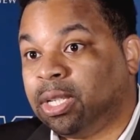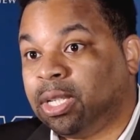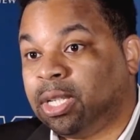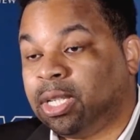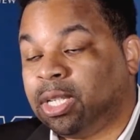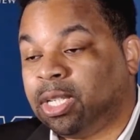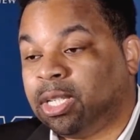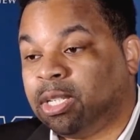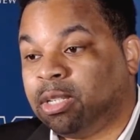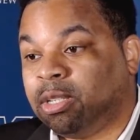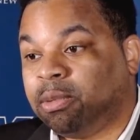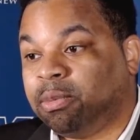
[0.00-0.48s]

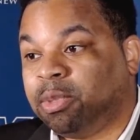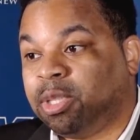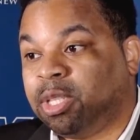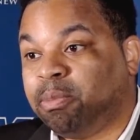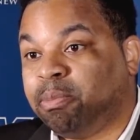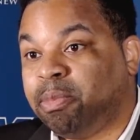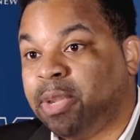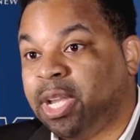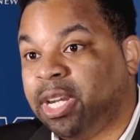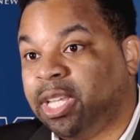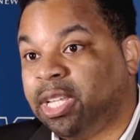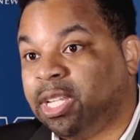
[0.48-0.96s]

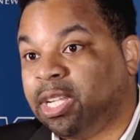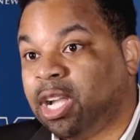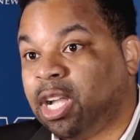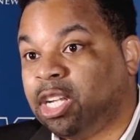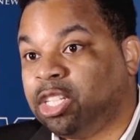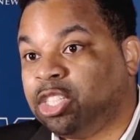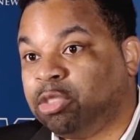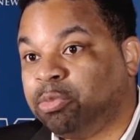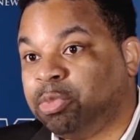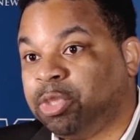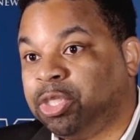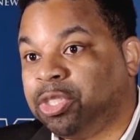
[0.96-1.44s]
the many
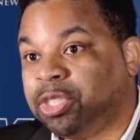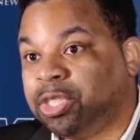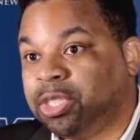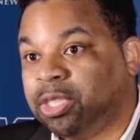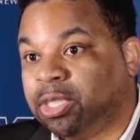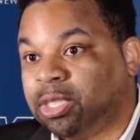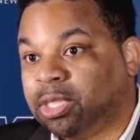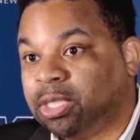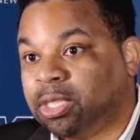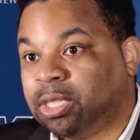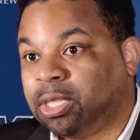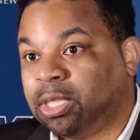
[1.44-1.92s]

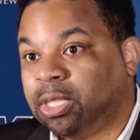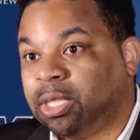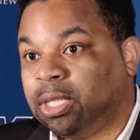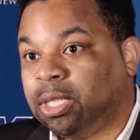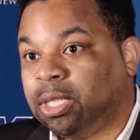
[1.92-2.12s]
contributions